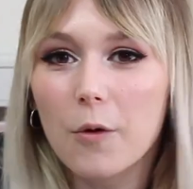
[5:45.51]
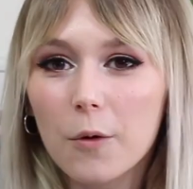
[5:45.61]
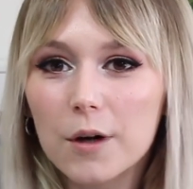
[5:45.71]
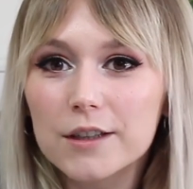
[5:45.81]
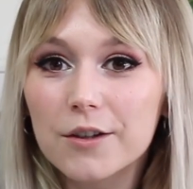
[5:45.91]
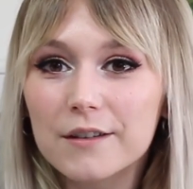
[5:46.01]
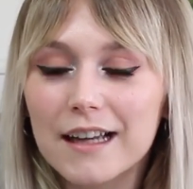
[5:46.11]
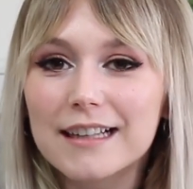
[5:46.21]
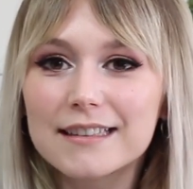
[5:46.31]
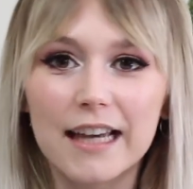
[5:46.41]
Or you can
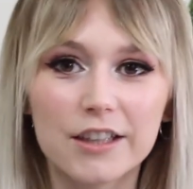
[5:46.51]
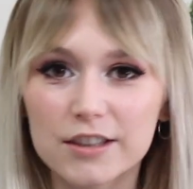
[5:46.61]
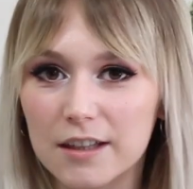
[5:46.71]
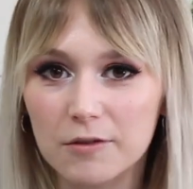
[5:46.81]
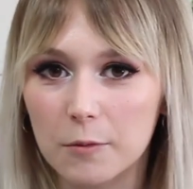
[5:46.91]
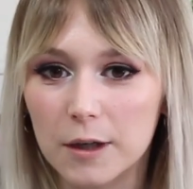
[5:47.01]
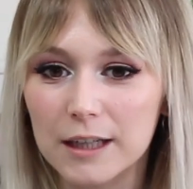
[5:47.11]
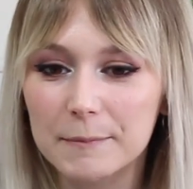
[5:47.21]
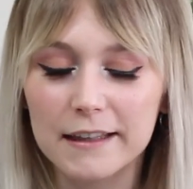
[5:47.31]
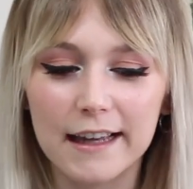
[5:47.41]
like take your stuff to
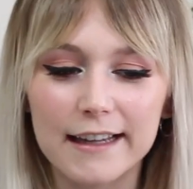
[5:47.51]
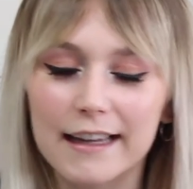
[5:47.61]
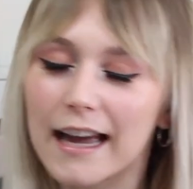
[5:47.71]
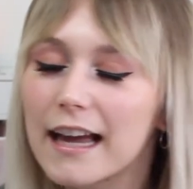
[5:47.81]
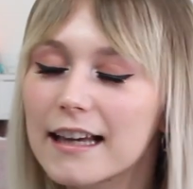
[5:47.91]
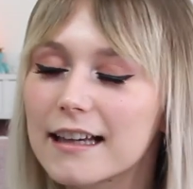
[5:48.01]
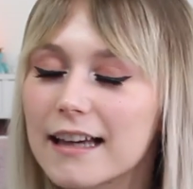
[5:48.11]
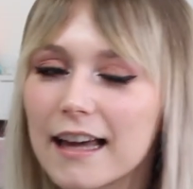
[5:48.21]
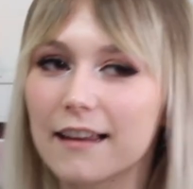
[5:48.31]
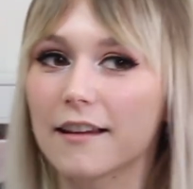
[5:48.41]
work, be like, hey,
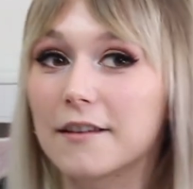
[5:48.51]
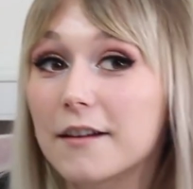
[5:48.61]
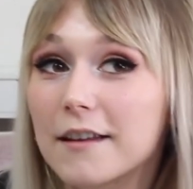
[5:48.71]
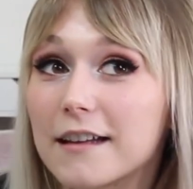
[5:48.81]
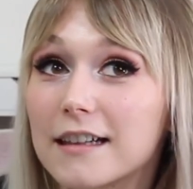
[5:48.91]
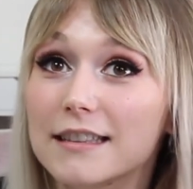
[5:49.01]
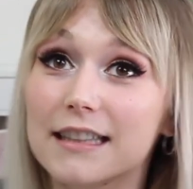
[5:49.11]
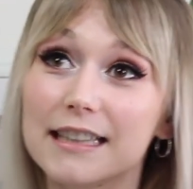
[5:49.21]
Caitlin, look at this.